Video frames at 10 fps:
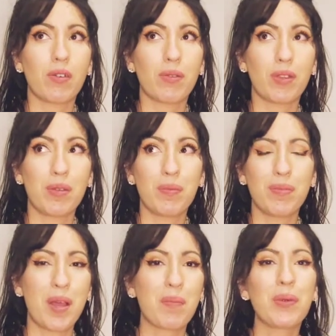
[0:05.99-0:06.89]
The
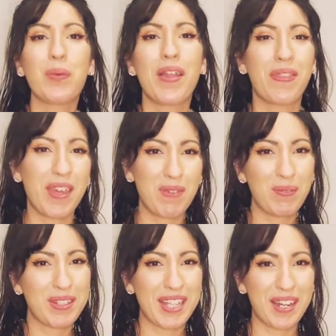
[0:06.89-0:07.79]
number one thing people
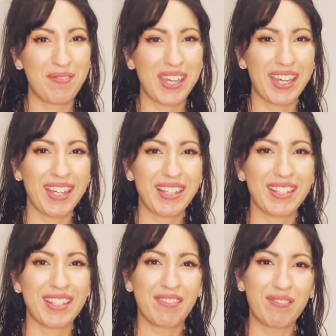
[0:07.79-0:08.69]
say to me
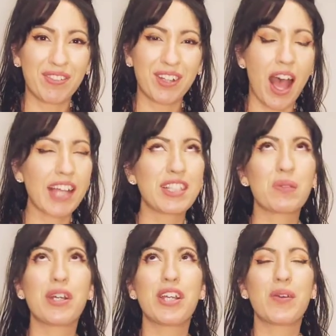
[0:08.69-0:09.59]
is, I
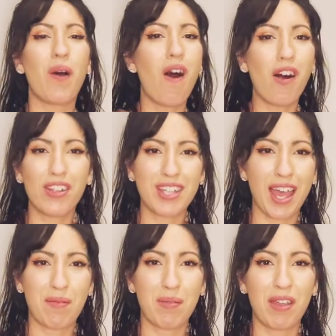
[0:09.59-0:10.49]
swear to you all the
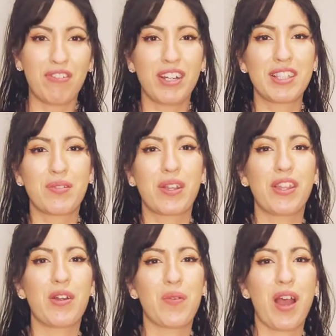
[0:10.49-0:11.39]
time, and my friends are
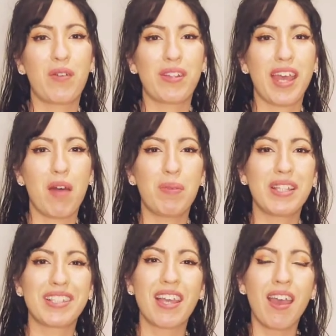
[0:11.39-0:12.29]
they're around when it happens.